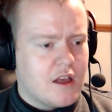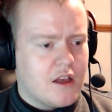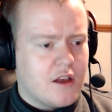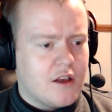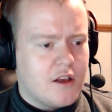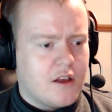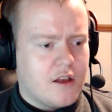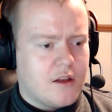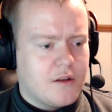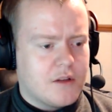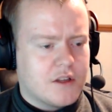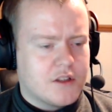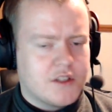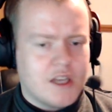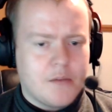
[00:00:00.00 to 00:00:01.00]
Like I
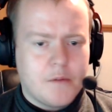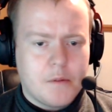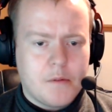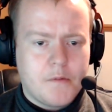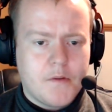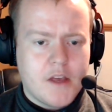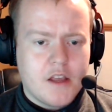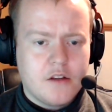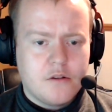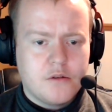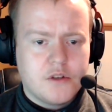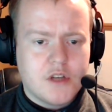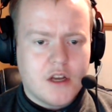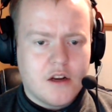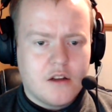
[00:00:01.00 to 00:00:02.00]
say, I'm a fairly new
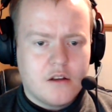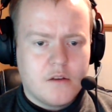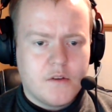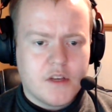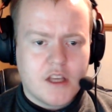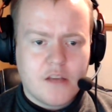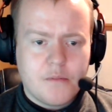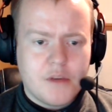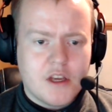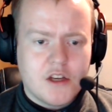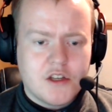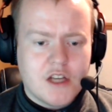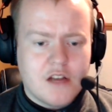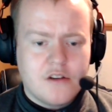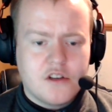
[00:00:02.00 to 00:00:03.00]
channel. If you give me a
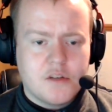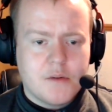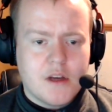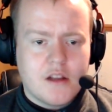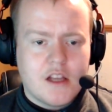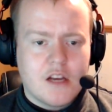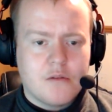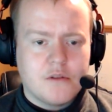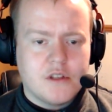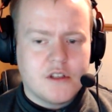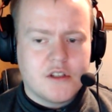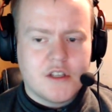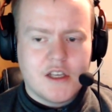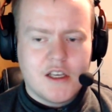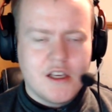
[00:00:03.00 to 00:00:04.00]
chance, you might like what you
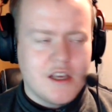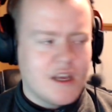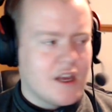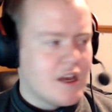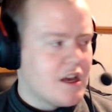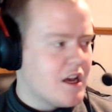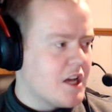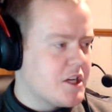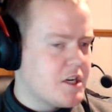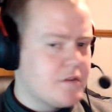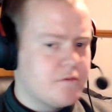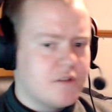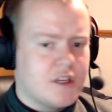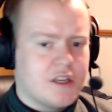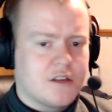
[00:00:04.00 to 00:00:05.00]
see. I
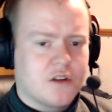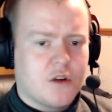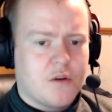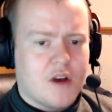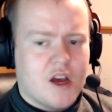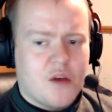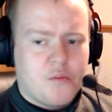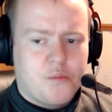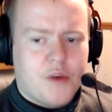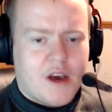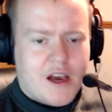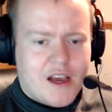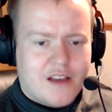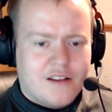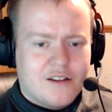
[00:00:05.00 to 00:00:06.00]
generally go out and
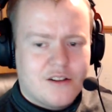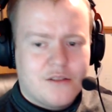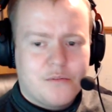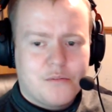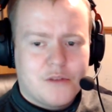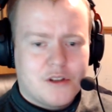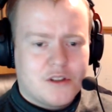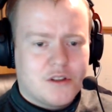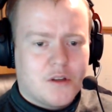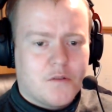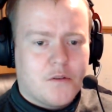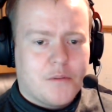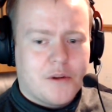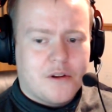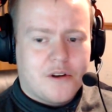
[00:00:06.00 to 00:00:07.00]
buy stuff
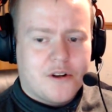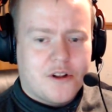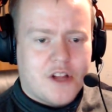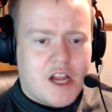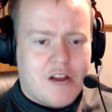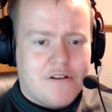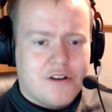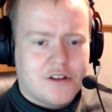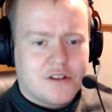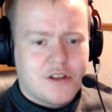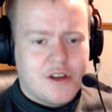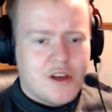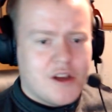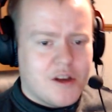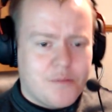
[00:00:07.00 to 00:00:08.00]
from my local areas,
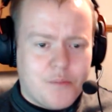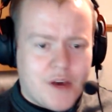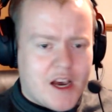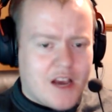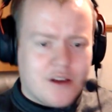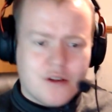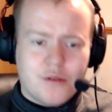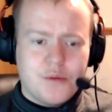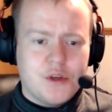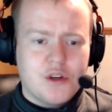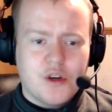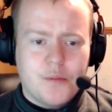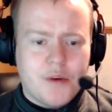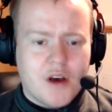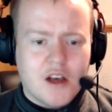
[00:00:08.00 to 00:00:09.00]
buy
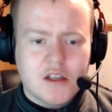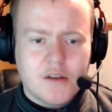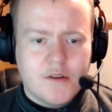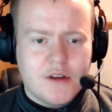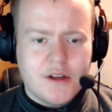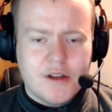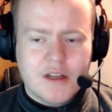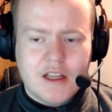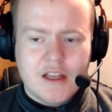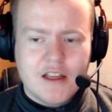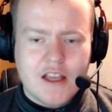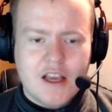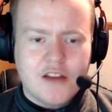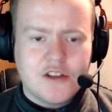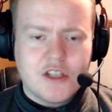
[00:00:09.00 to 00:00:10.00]
computer parts if I can
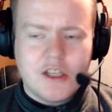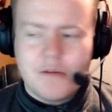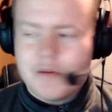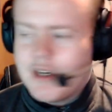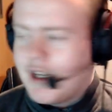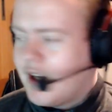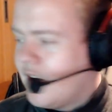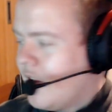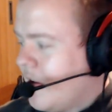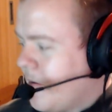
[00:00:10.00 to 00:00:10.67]
get a cheap deal,